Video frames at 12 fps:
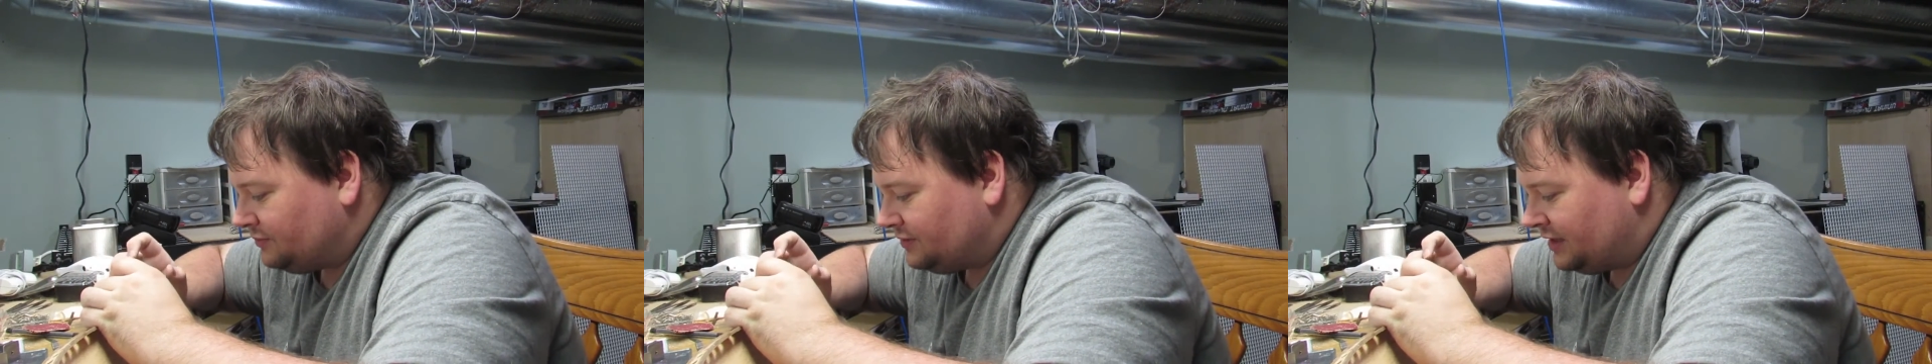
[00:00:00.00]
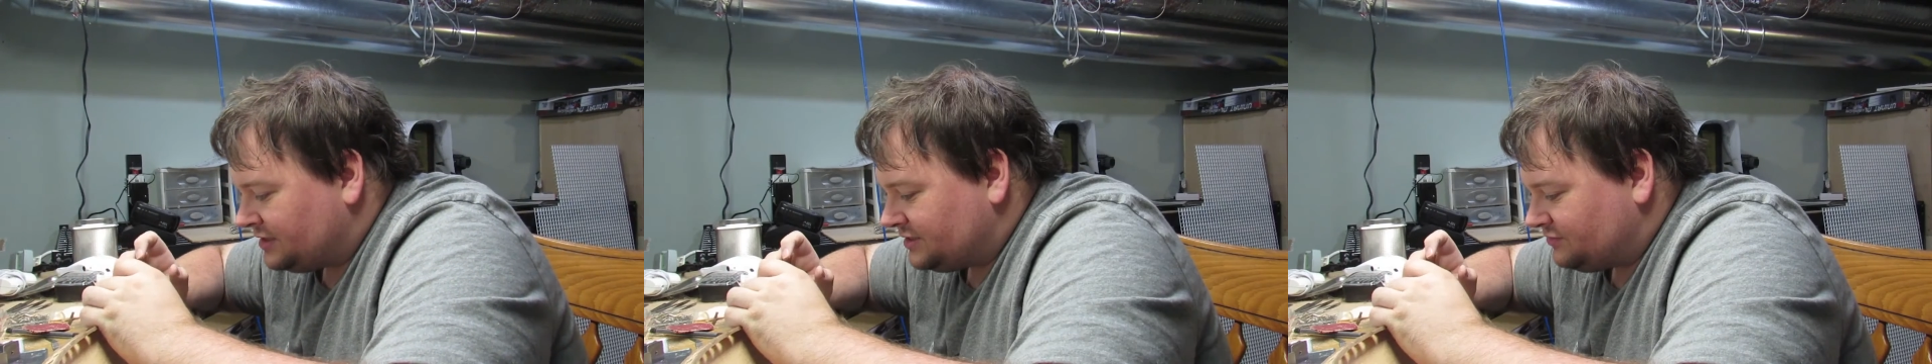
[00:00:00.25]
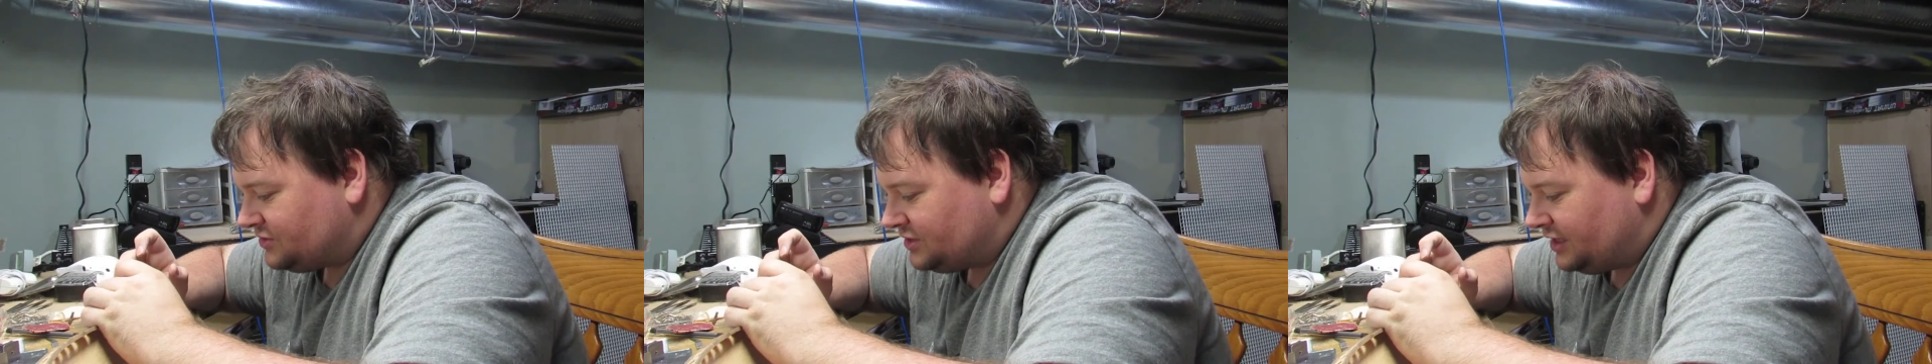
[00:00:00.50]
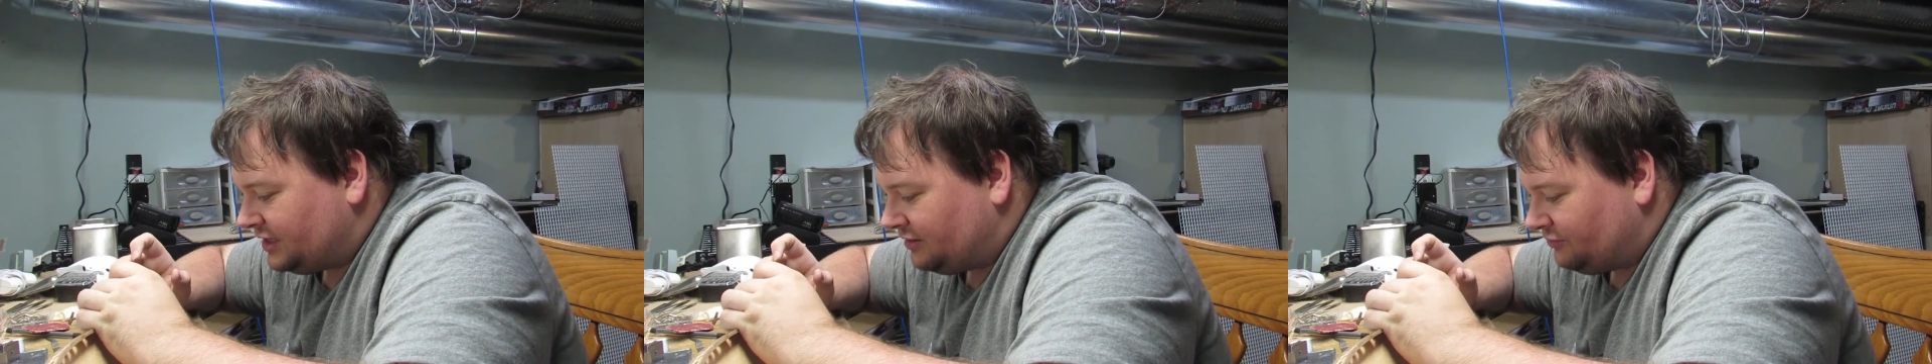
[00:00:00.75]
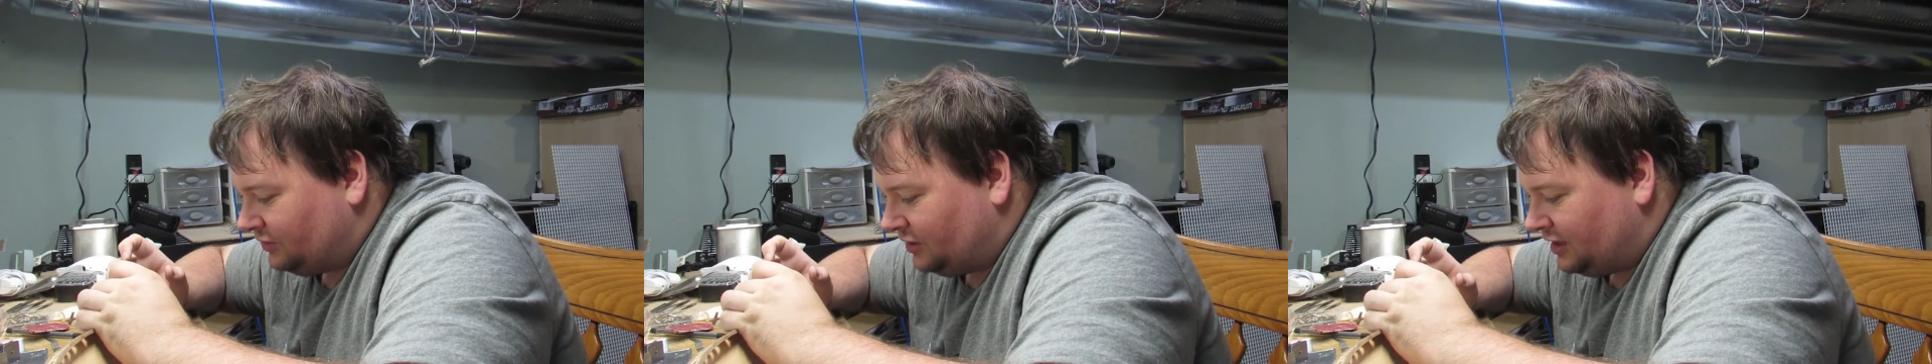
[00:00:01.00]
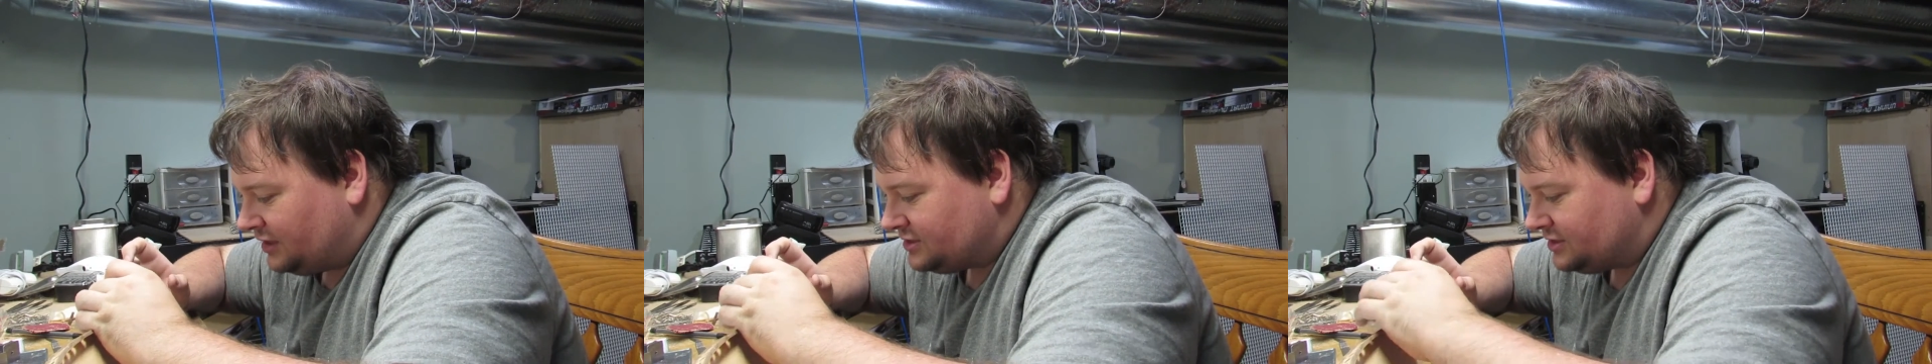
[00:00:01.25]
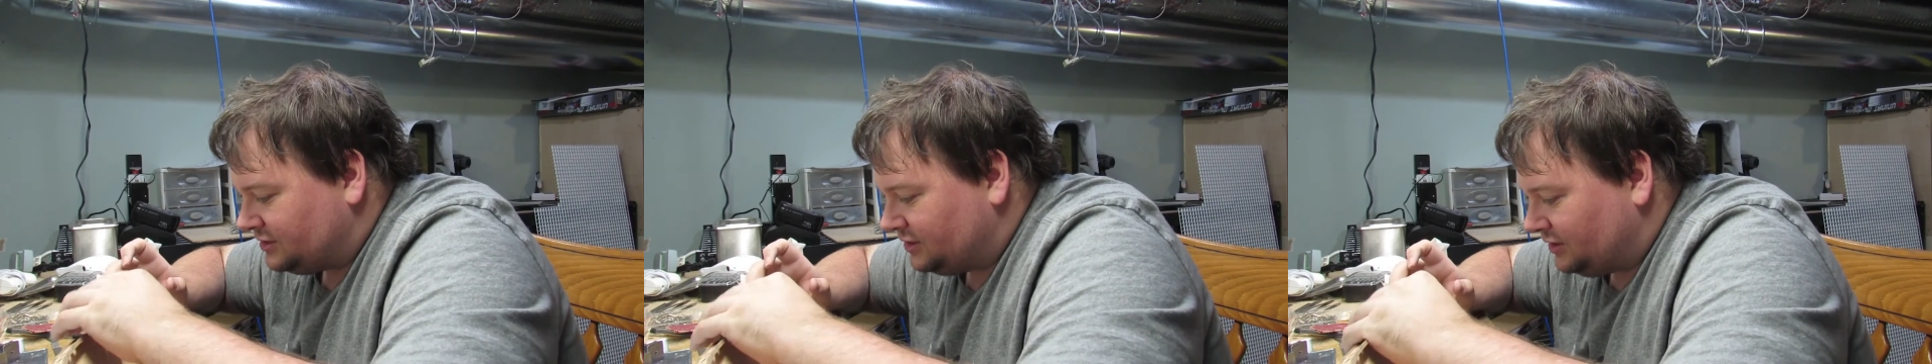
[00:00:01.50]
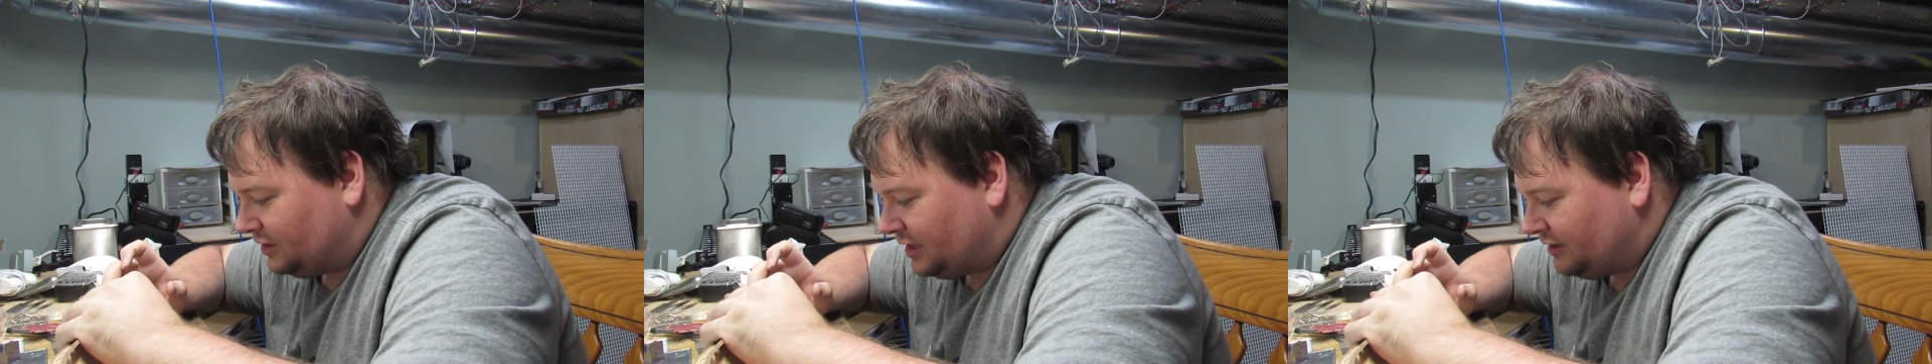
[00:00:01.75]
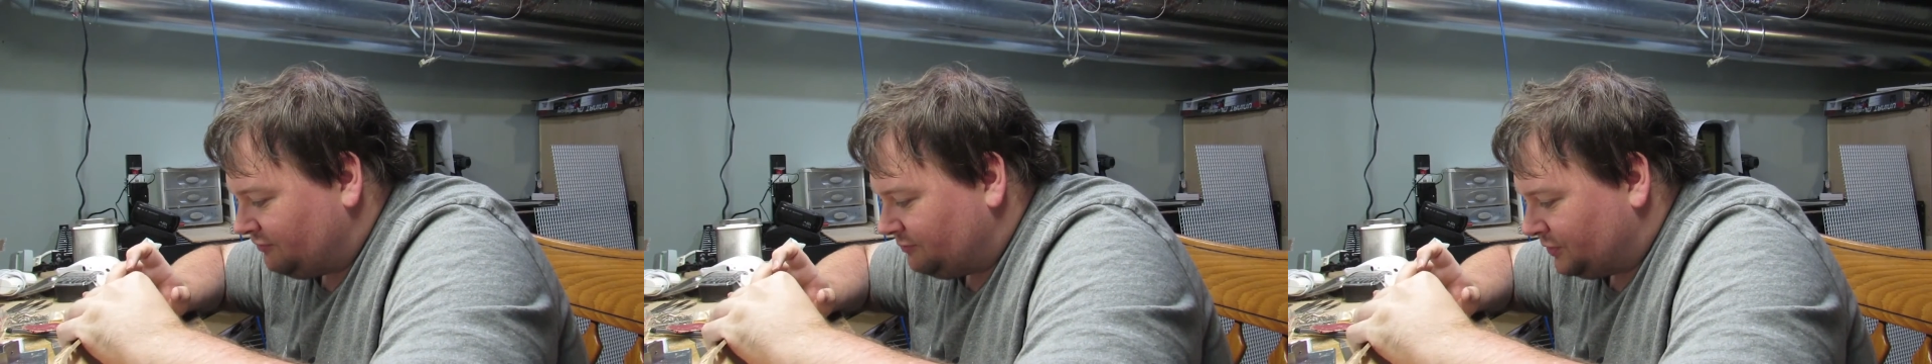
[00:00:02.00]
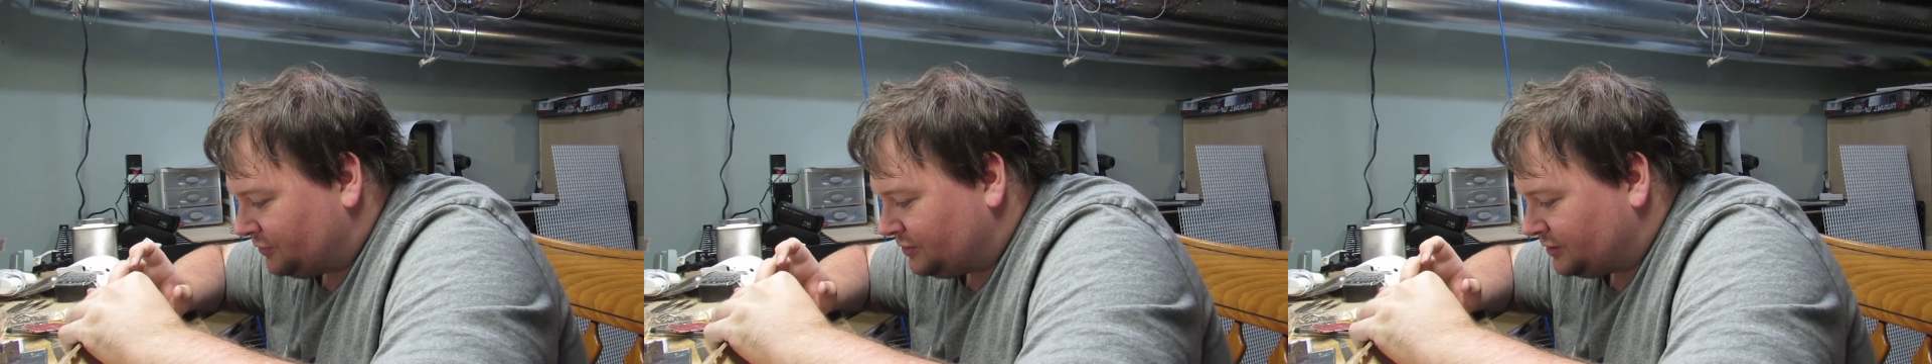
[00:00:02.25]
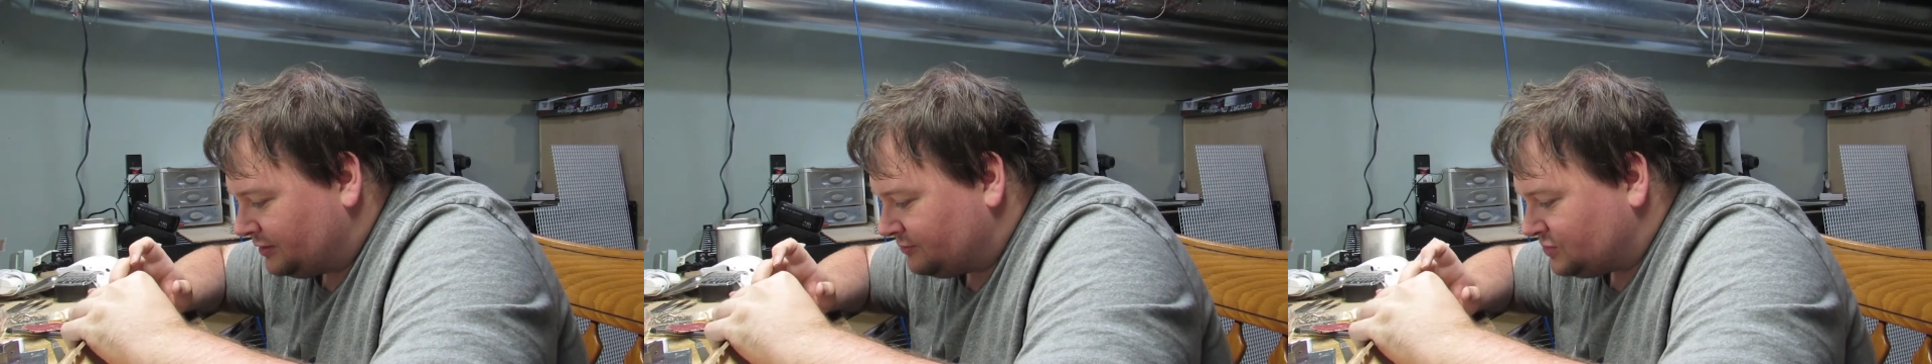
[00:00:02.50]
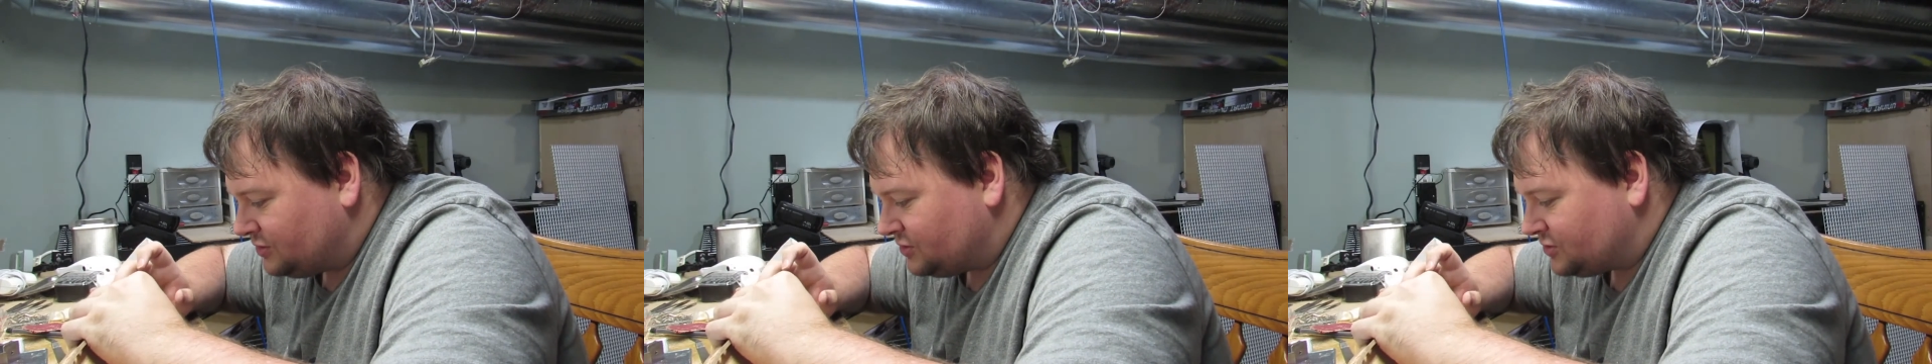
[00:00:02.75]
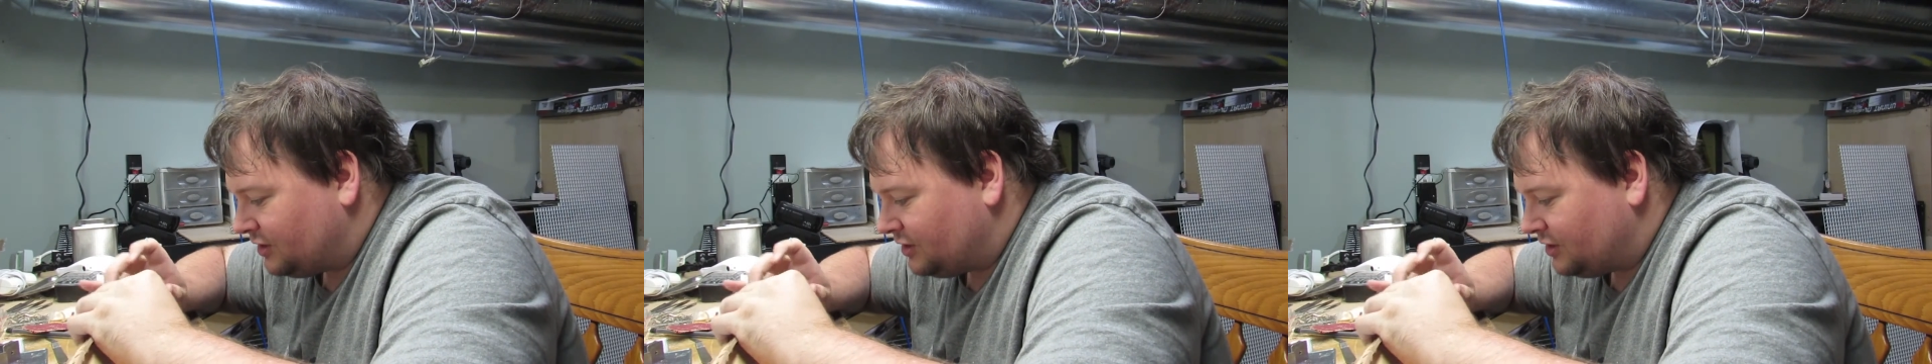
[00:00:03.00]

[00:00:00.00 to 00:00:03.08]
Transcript: as I've said, I've lost the little lifeboat that comes with this,